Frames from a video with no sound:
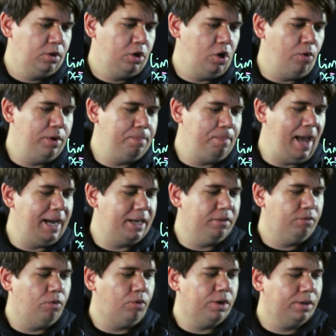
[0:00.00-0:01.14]
going back
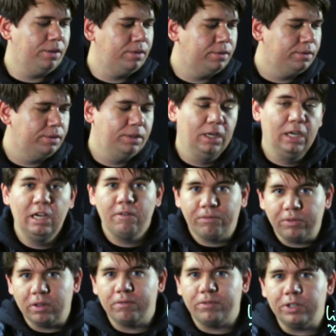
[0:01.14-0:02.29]
and forth.
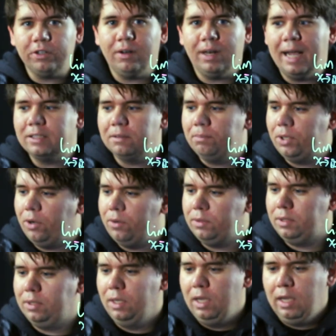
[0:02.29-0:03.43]
For the vertical
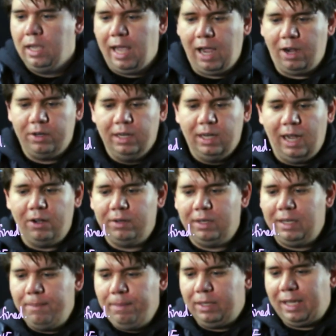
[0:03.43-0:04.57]
asymptote, our
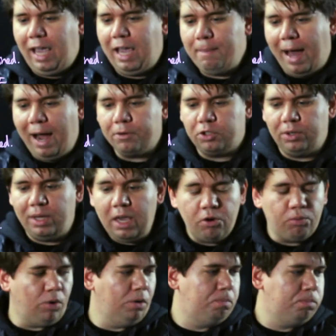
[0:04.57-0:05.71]
limit came out to
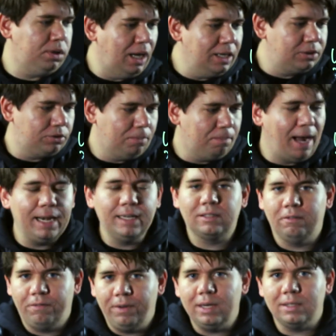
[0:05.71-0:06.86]
equal ±
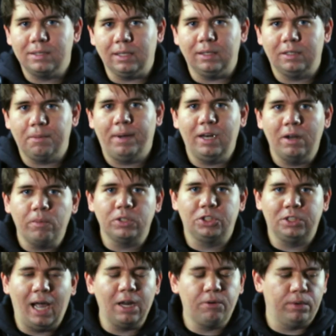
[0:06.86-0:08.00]
infinity, depending on which
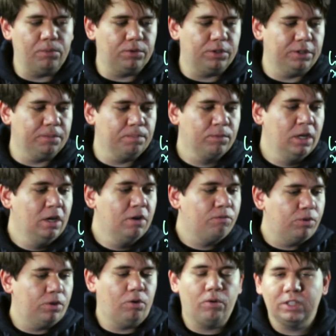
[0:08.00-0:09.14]
side we were.
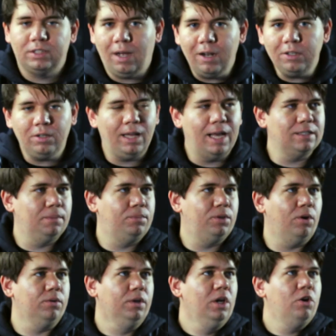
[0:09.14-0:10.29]
For the horizontal
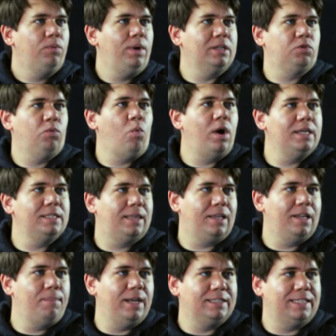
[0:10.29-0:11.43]
asymptote, we asked what is the
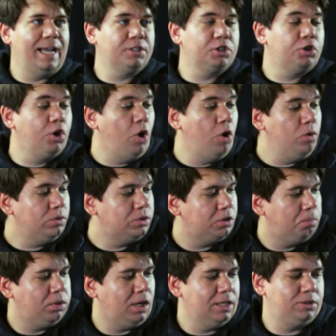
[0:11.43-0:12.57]
limit as x goes
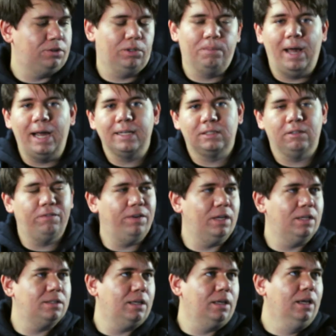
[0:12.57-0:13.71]
to ±
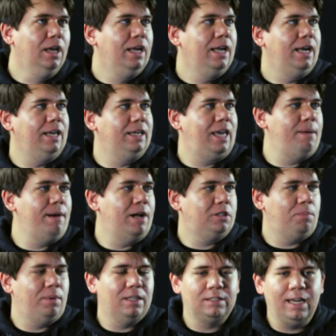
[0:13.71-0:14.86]
infinity, and it came out
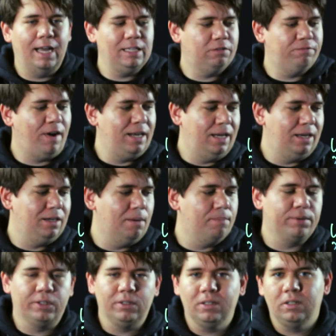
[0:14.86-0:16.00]
to be this nice finite
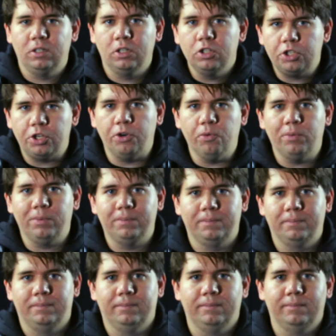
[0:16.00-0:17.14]
number 2.
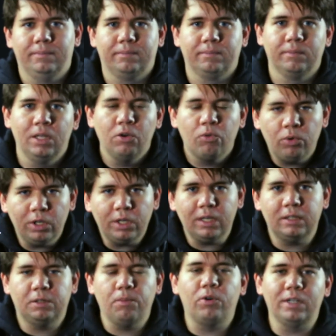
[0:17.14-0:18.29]
We'll look
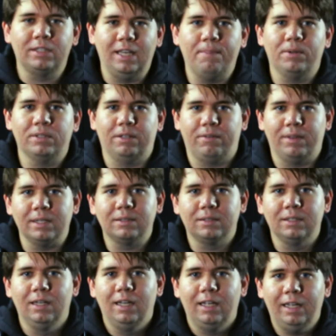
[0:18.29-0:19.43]
at some more examples of
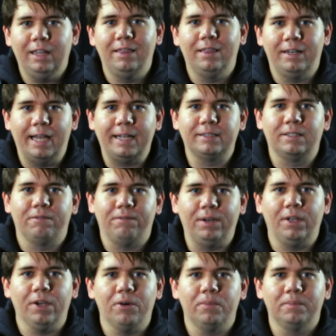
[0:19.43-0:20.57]
this in the next
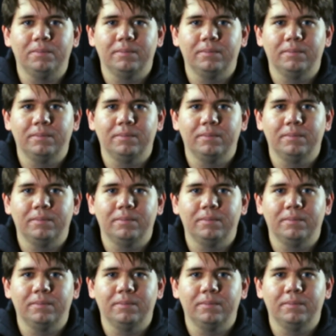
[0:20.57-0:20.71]
video.